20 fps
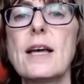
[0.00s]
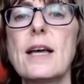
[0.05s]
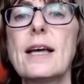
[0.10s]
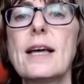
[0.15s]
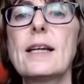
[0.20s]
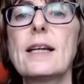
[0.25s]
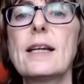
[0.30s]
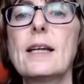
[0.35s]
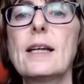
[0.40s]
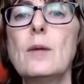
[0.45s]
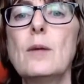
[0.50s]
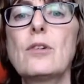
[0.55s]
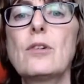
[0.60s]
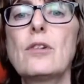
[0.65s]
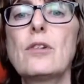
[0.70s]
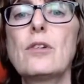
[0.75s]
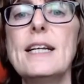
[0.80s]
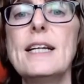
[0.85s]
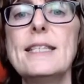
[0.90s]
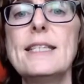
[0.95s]
and
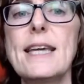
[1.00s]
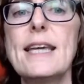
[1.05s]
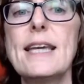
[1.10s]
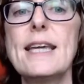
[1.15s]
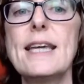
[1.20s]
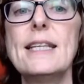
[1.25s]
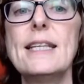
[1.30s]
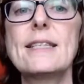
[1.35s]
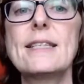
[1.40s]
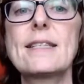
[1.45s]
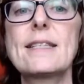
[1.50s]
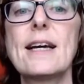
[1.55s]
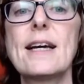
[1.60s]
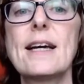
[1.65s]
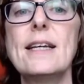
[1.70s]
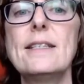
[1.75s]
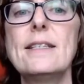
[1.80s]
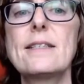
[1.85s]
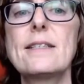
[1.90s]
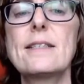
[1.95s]
liberating
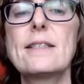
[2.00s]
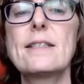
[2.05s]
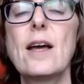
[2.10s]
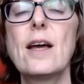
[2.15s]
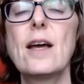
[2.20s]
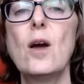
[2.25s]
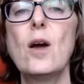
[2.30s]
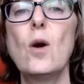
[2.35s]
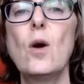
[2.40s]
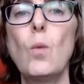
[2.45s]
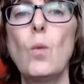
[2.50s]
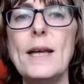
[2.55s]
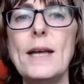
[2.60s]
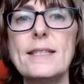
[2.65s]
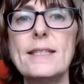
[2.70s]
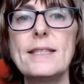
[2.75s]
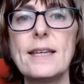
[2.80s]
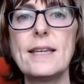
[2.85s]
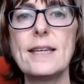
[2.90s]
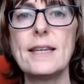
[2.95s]
insights
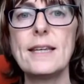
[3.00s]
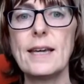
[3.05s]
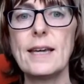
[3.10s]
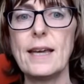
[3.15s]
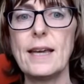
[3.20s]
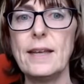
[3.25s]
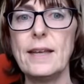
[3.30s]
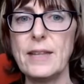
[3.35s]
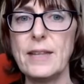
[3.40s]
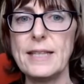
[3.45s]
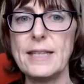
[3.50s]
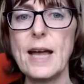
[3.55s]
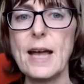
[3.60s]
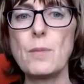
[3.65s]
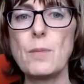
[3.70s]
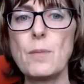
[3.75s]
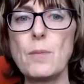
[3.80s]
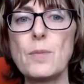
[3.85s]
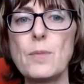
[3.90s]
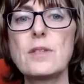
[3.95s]
waiting in the
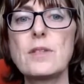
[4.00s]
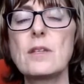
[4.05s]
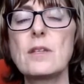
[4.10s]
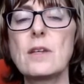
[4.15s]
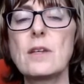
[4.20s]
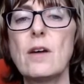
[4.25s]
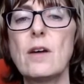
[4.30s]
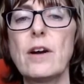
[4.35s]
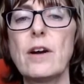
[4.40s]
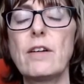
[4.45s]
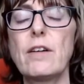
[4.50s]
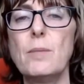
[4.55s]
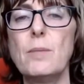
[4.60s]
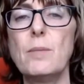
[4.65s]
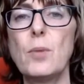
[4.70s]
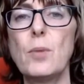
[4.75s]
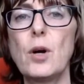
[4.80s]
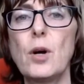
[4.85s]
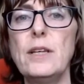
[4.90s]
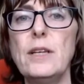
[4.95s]
depths of our
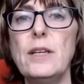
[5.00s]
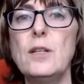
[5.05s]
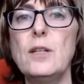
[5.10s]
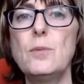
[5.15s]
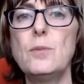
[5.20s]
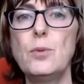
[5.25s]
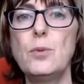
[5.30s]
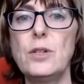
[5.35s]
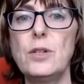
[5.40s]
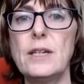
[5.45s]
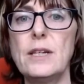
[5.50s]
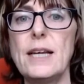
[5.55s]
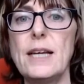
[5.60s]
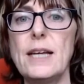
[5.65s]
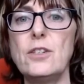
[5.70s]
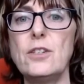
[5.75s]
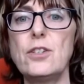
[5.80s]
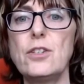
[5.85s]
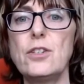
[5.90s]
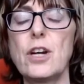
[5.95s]
embodied Buddha
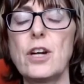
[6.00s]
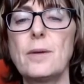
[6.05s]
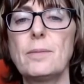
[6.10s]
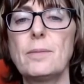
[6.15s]
nature.